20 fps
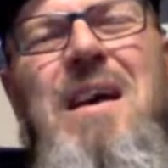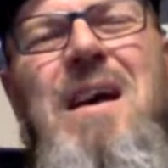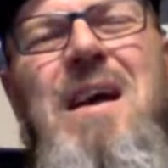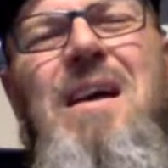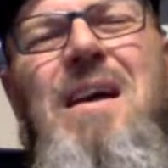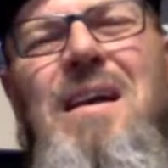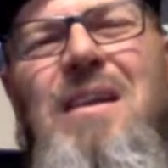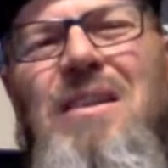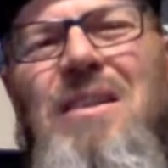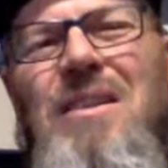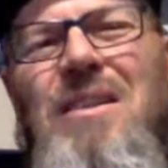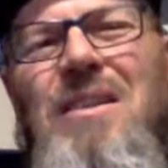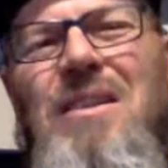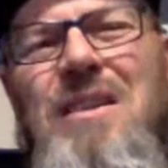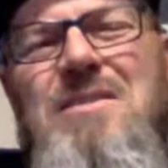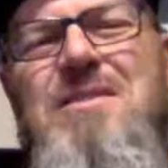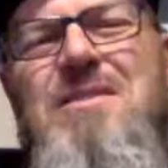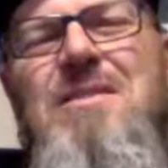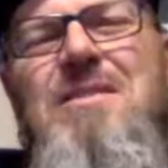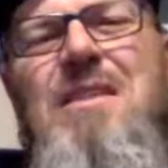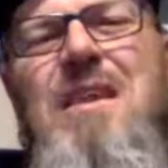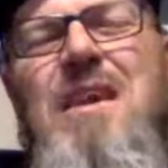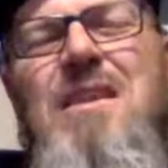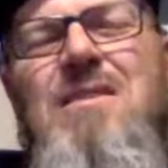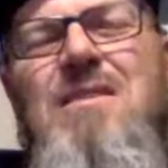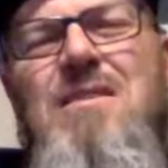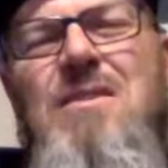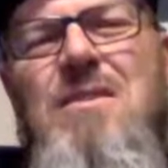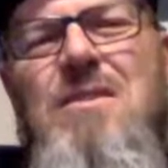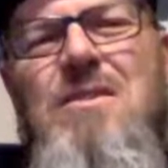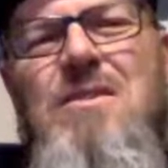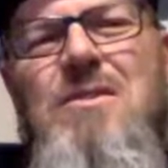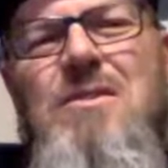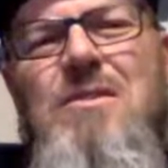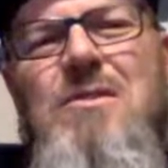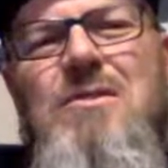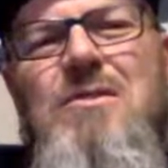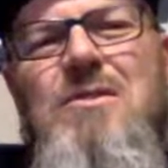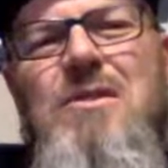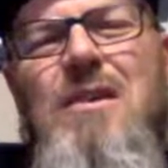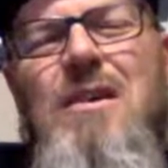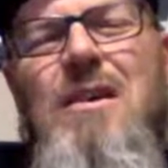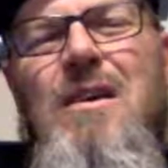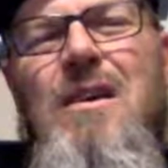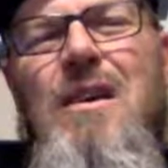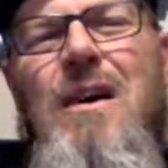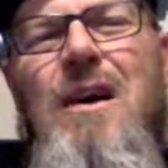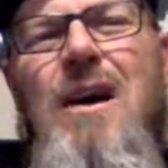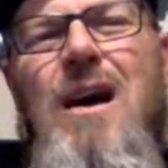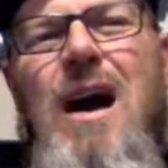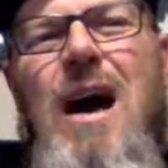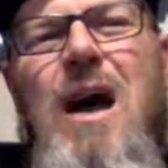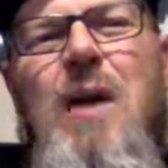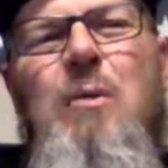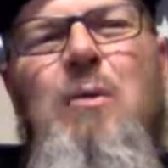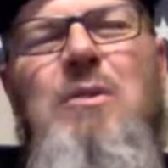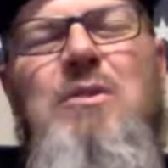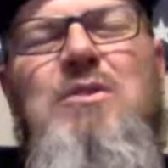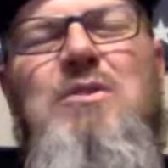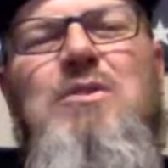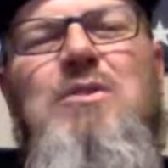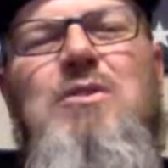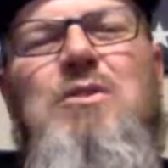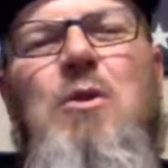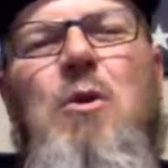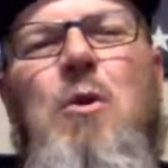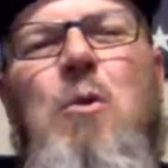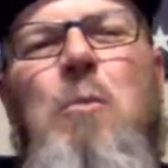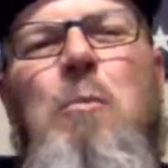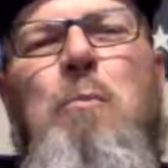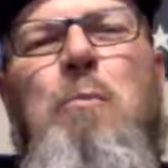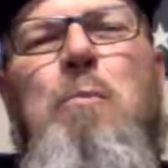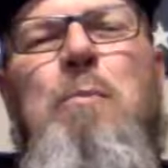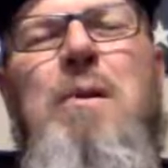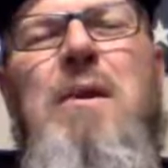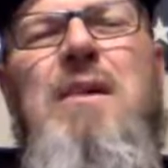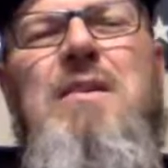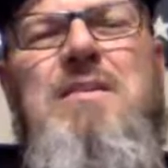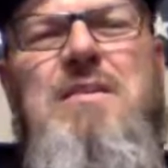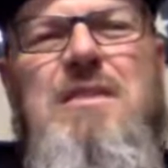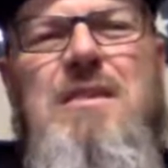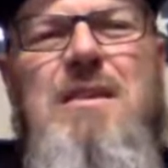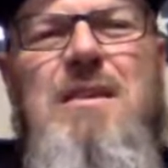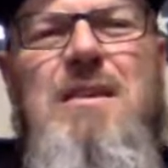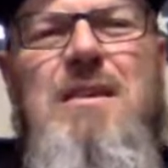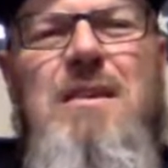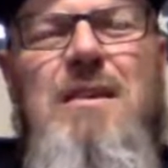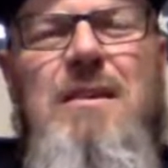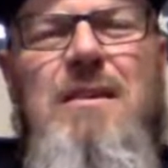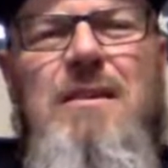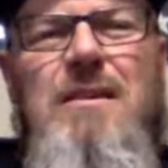Yeah, at least 10 years. I was so busy